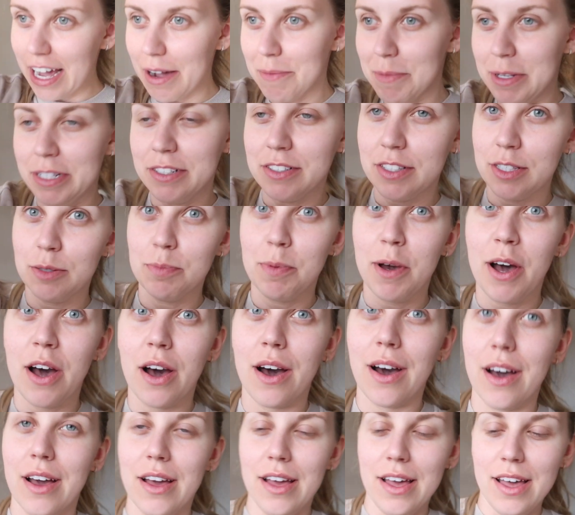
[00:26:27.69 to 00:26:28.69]
I mean,
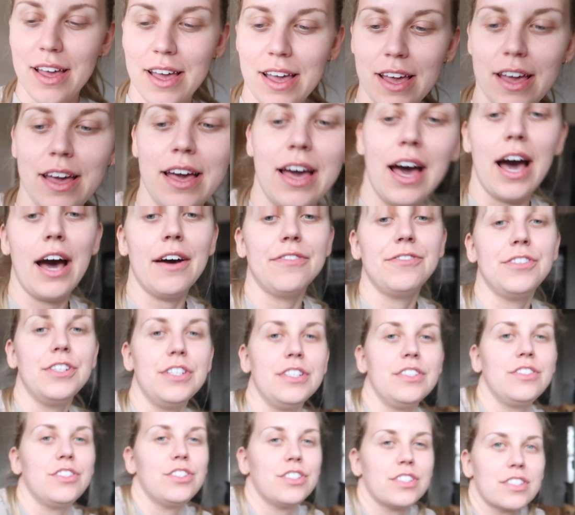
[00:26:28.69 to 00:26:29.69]
spa
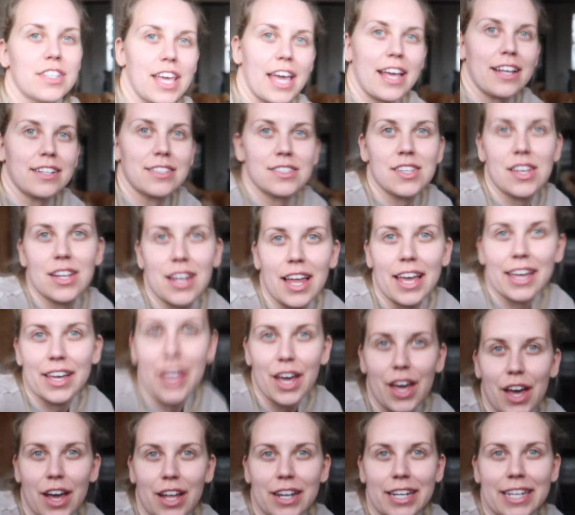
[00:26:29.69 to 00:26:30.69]
afternoon. It's just getting to like
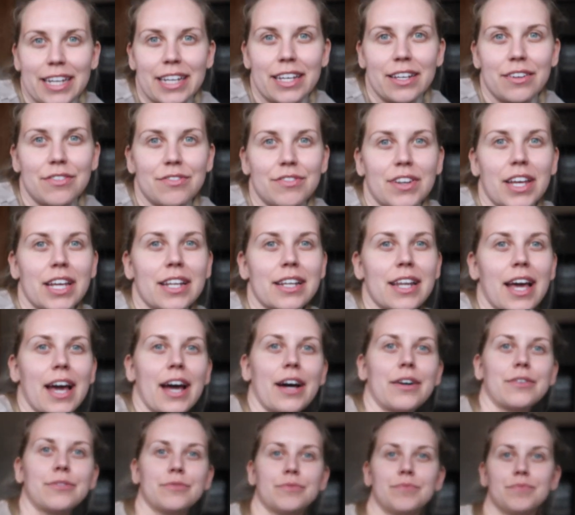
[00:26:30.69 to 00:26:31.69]
early evening
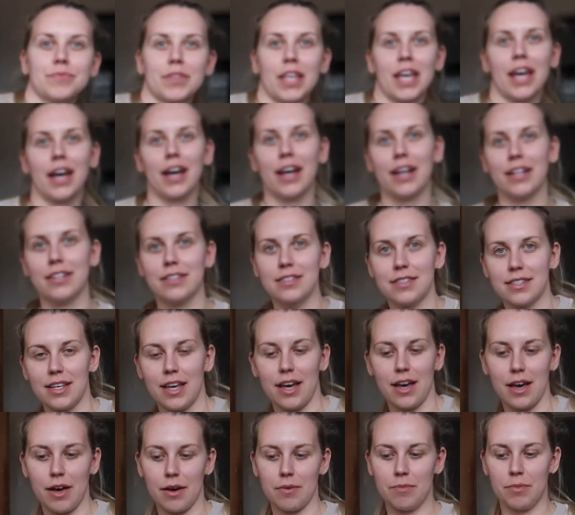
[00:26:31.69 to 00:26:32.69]
now. And
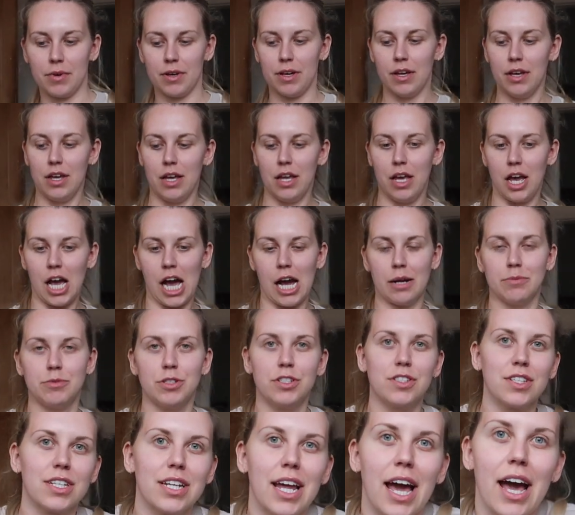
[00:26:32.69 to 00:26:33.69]
um, I'm
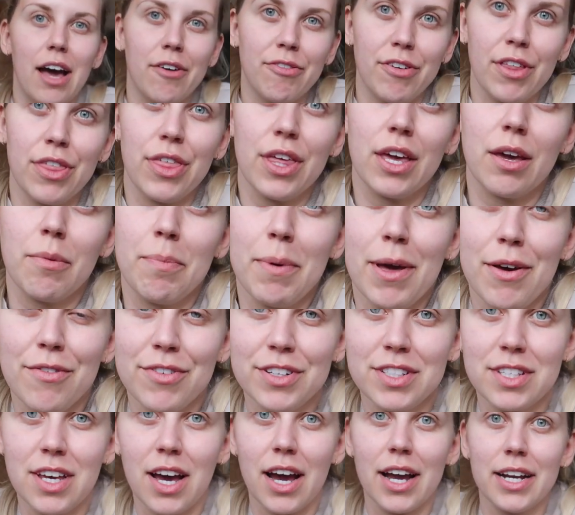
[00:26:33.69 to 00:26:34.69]
just gonna have, I think, a bit of
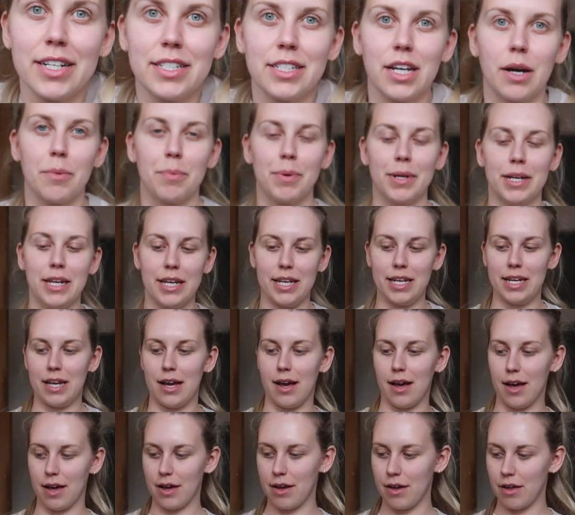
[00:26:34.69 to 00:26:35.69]
a tidy up in
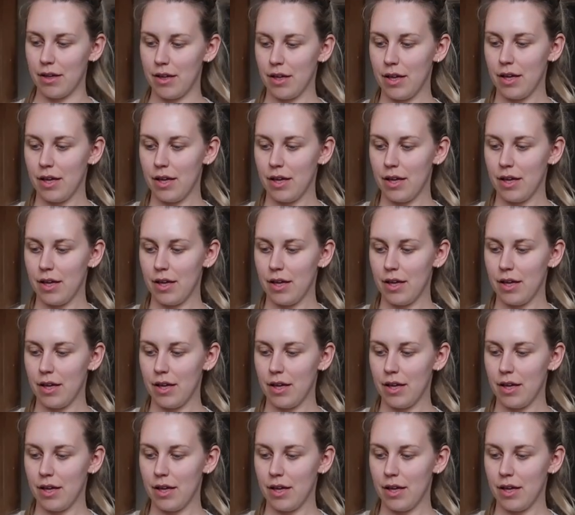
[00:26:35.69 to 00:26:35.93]
here.